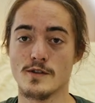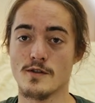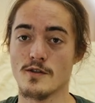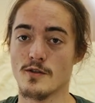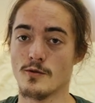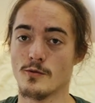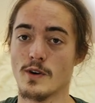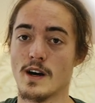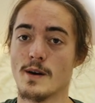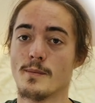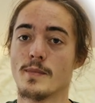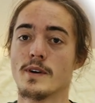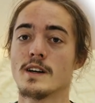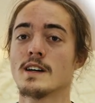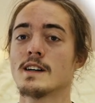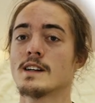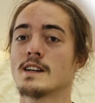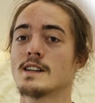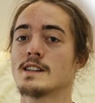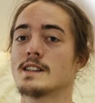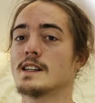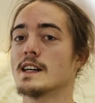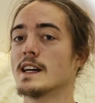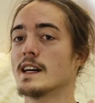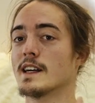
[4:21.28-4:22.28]
on the web
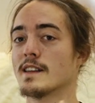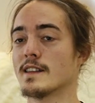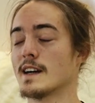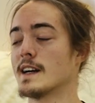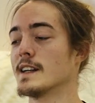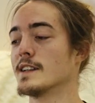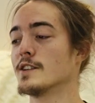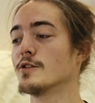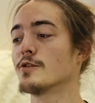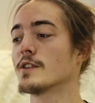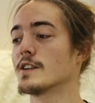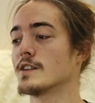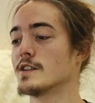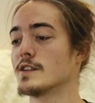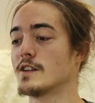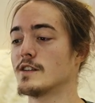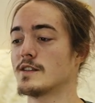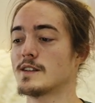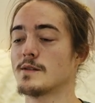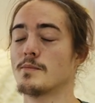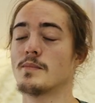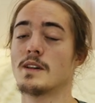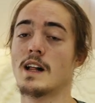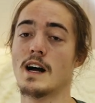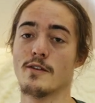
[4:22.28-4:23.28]
saying that you can
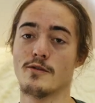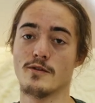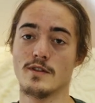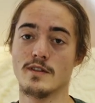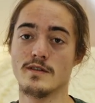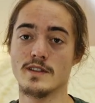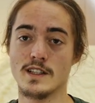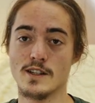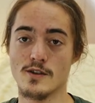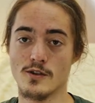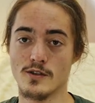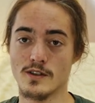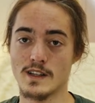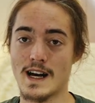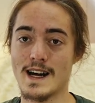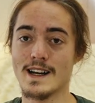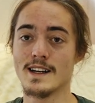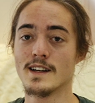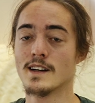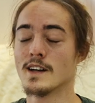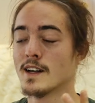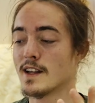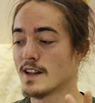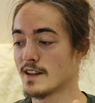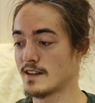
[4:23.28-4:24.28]
just apply for the visa
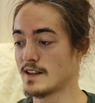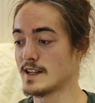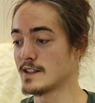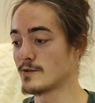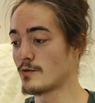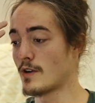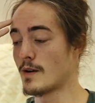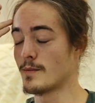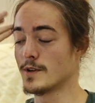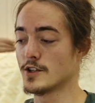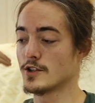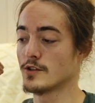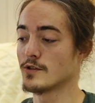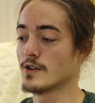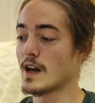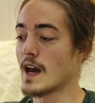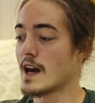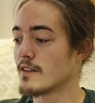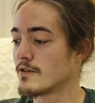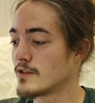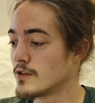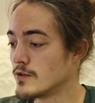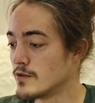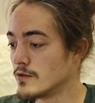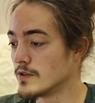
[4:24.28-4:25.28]
online, that's rubbish. You
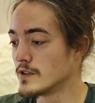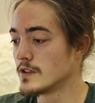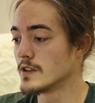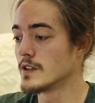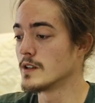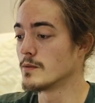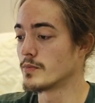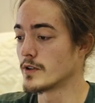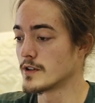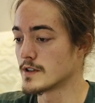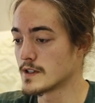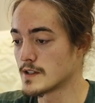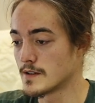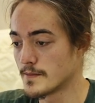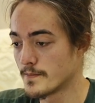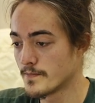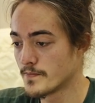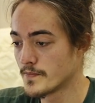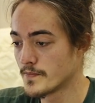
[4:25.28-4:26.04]
have to do it in person.